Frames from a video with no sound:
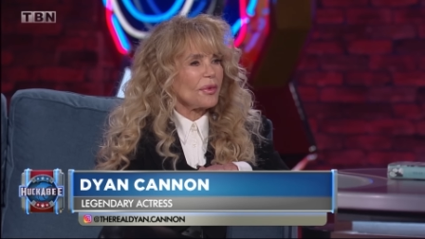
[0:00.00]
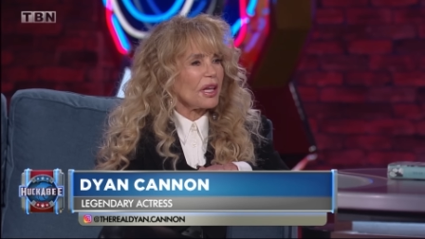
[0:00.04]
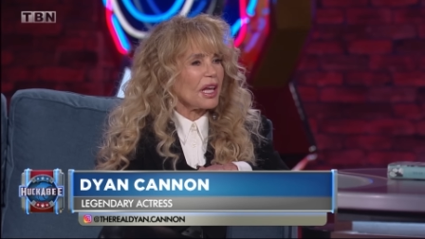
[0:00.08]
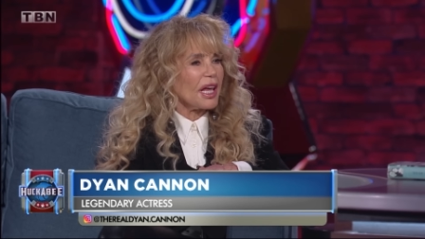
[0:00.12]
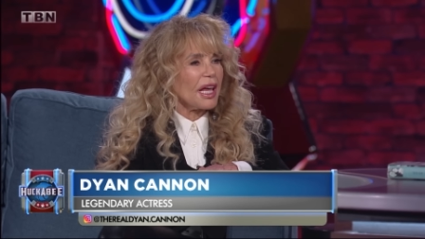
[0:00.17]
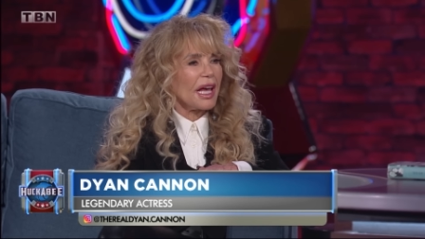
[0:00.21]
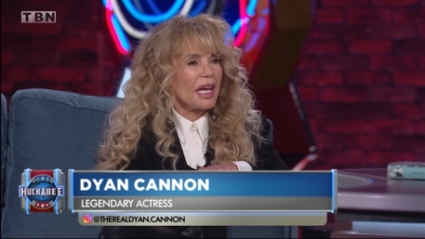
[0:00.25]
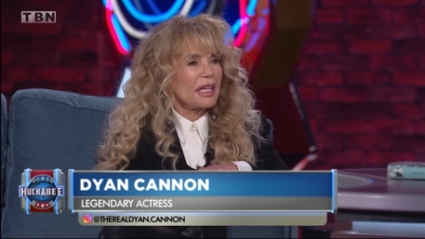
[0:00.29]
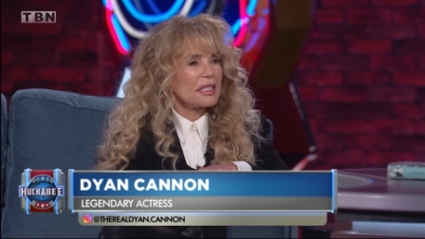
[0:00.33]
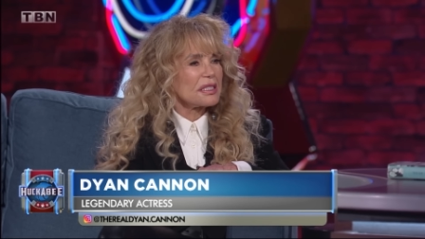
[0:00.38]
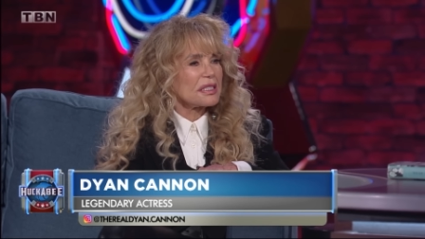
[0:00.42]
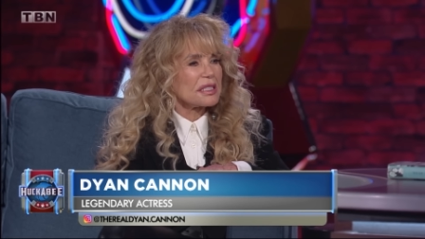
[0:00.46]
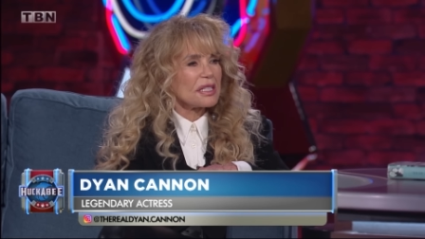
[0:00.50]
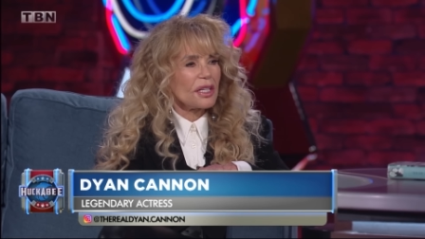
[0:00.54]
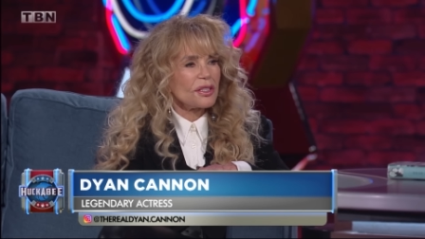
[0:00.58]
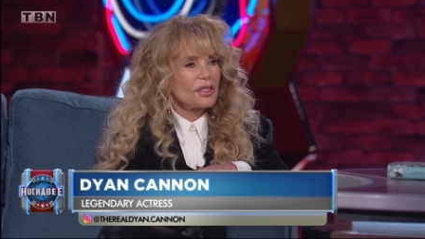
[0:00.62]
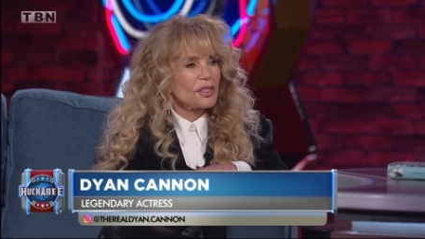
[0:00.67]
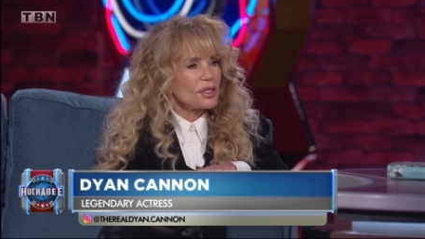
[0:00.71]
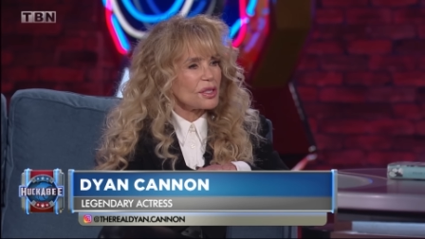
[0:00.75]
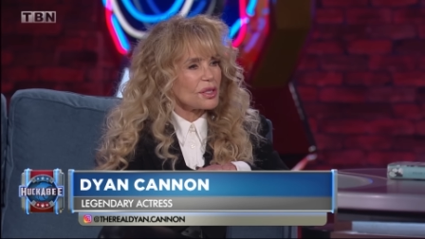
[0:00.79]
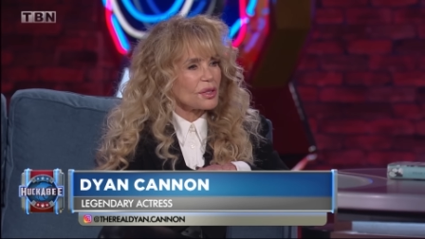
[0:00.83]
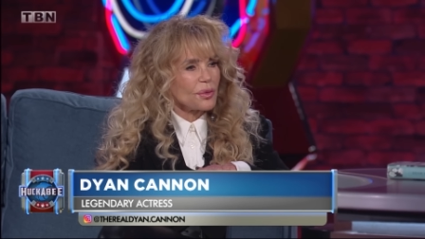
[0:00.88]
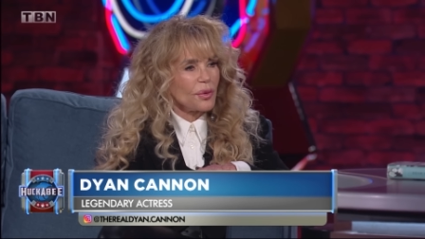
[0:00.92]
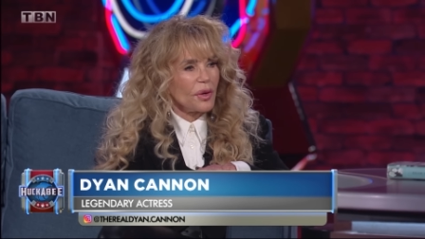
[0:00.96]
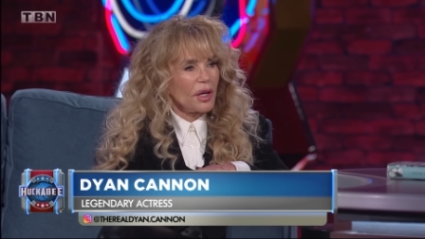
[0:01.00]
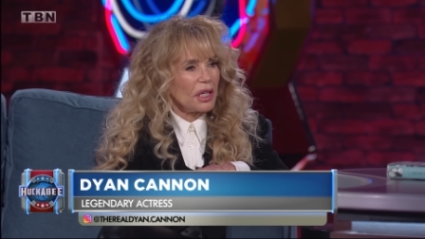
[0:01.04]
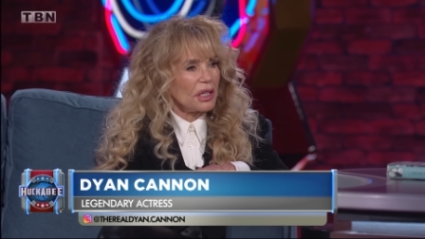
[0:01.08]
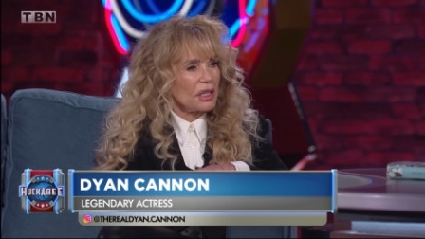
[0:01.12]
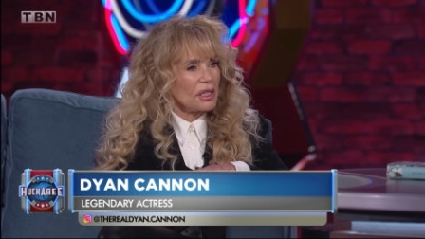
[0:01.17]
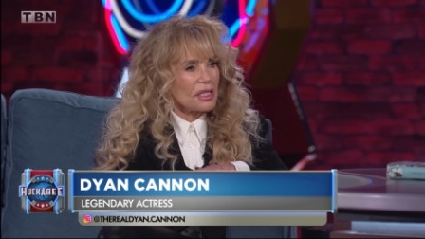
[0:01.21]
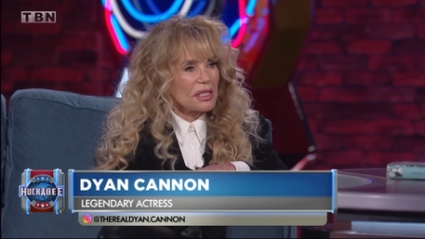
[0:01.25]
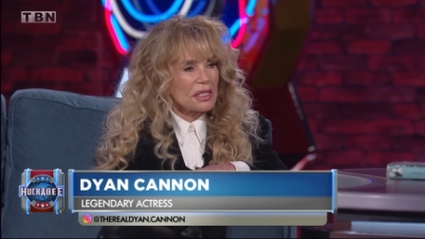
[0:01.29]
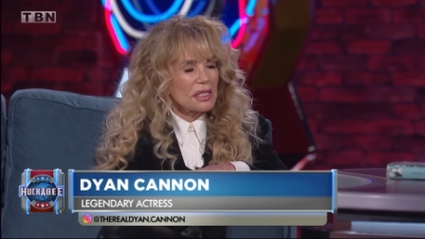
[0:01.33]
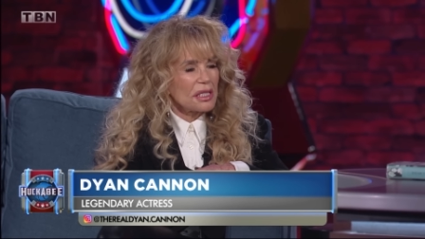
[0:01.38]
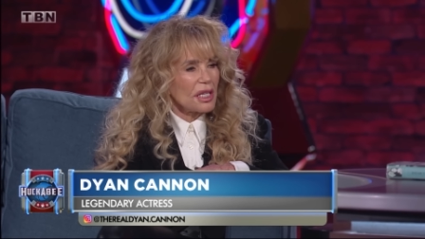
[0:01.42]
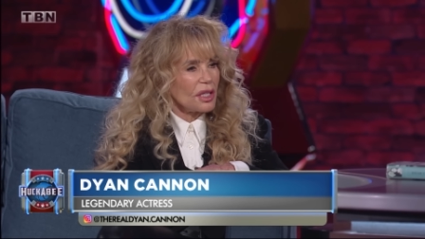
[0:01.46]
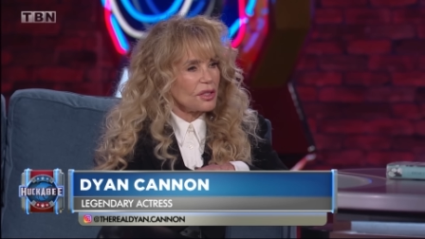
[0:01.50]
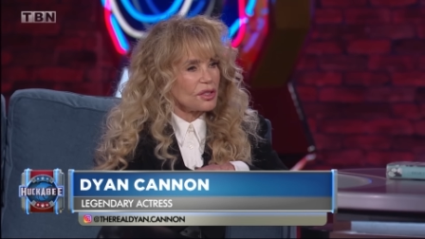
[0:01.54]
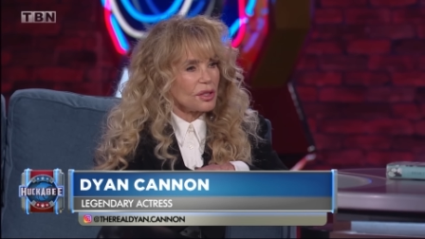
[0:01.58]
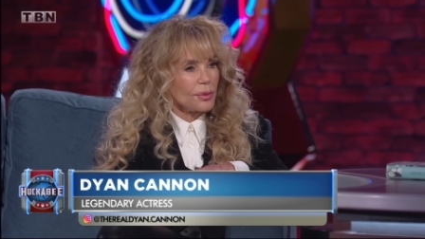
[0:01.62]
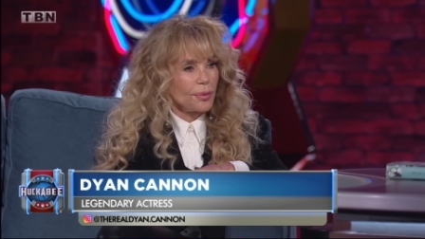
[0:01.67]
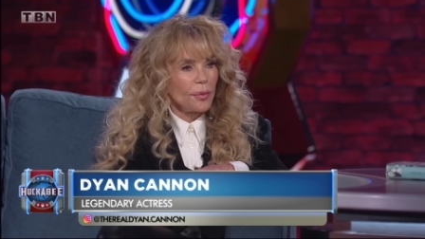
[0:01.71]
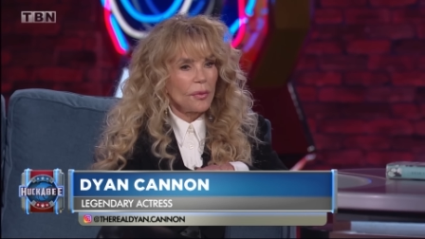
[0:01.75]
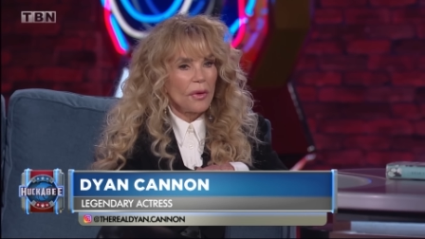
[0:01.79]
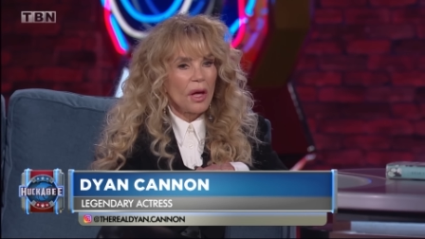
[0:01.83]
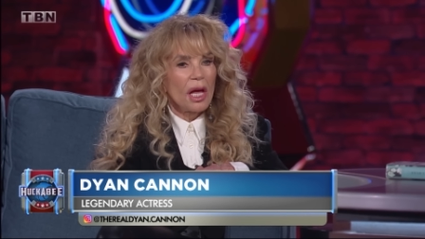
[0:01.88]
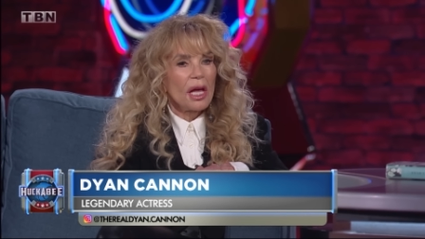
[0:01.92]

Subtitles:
He had such a sweetness, such a